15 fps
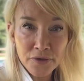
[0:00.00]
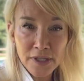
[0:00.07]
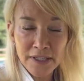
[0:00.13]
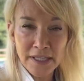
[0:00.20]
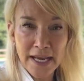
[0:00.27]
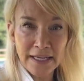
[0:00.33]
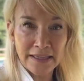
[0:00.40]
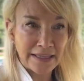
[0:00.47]
It's
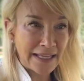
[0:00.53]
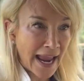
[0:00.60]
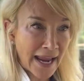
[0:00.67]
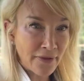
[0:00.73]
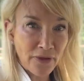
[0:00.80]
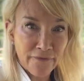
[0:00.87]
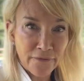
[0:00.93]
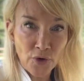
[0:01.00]
like
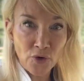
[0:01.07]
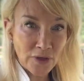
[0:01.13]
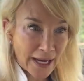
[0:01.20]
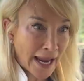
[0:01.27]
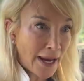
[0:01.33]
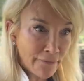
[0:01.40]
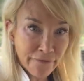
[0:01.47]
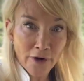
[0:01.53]
the food
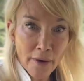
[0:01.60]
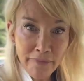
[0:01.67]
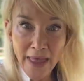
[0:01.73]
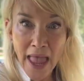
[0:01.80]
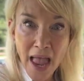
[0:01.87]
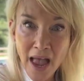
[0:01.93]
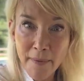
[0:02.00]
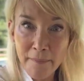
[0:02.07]
came from
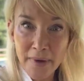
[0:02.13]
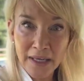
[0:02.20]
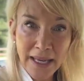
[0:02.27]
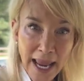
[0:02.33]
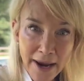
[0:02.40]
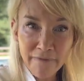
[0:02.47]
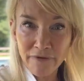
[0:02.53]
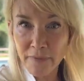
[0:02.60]
them. It
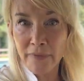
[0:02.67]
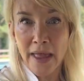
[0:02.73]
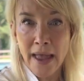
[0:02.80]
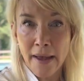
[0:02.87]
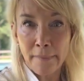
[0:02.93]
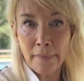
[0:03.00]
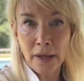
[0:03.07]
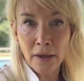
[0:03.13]
came from
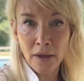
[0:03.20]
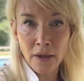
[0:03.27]
them. It